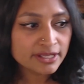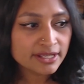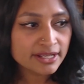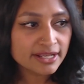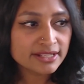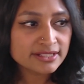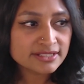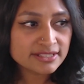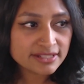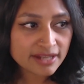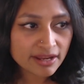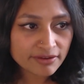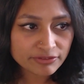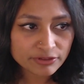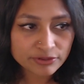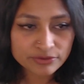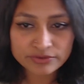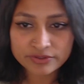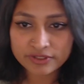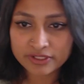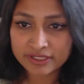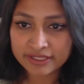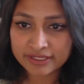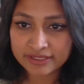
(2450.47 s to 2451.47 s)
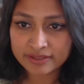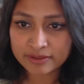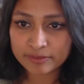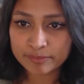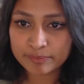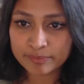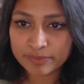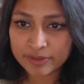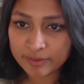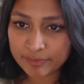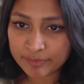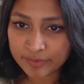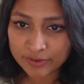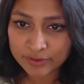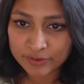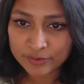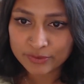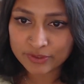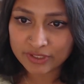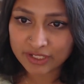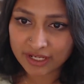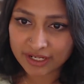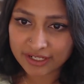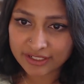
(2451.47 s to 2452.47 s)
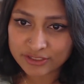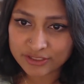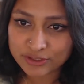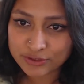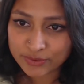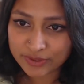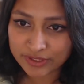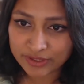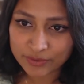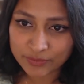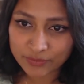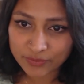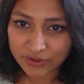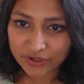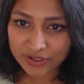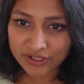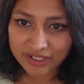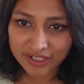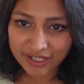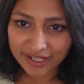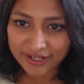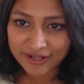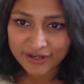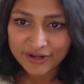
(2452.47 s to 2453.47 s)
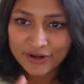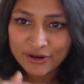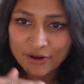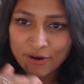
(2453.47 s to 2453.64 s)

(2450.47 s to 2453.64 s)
it's never really the people who are, like, doing the work, like,